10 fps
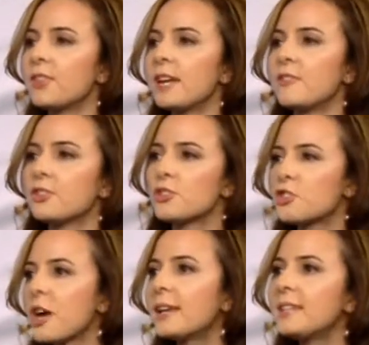that if you're
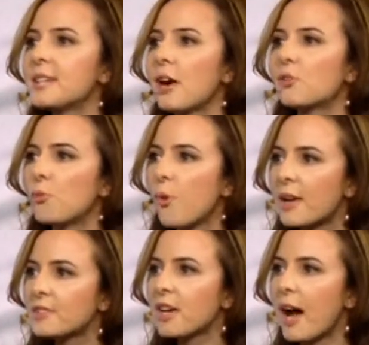shutting down
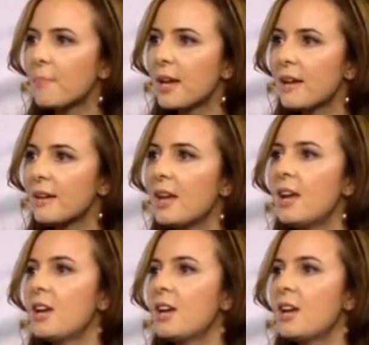one topic,